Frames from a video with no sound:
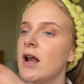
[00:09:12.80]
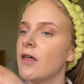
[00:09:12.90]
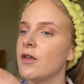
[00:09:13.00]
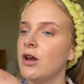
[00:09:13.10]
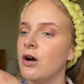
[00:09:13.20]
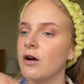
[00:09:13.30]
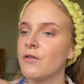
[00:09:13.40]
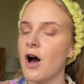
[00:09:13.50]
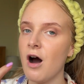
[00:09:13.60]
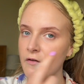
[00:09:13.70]
like the look of
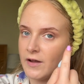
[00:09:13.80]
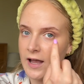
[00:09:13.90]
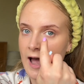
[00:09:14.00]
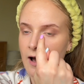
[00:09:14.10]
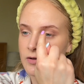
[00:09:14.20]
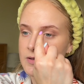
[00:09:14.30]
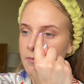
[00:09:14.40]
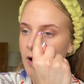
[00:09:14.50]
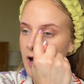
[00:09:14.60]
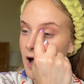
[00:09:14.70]
carving out
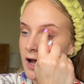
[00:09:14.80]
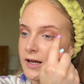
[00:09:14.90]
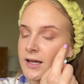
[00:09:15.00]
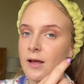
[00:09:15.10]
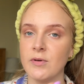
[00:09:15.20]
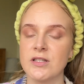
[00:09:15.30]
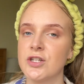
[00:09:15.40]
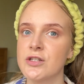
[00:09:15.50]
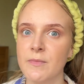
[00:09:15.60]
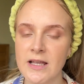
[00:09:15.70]
my eyelid here because it
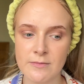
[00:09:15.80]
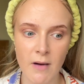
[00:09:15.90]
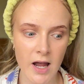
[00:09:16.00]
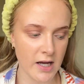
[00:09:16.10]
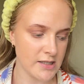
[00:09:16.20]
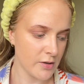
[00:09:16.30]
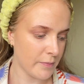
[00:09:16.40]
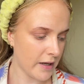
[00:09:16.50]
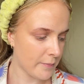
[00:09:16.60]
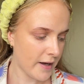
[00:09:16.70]
just makes my eyes look
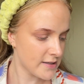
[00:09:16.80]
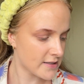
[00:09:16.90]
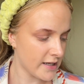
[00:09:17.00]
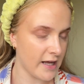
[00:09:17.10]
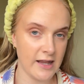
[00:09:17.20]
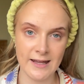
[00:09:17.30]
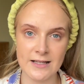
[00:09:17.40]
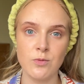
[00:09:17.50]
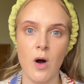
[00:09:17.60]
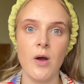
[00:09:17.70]
bigger personally and
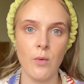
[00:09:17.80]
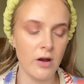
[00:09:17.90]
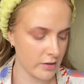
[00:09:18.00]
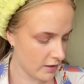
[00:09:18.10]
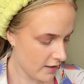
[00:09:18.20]
that's what I want.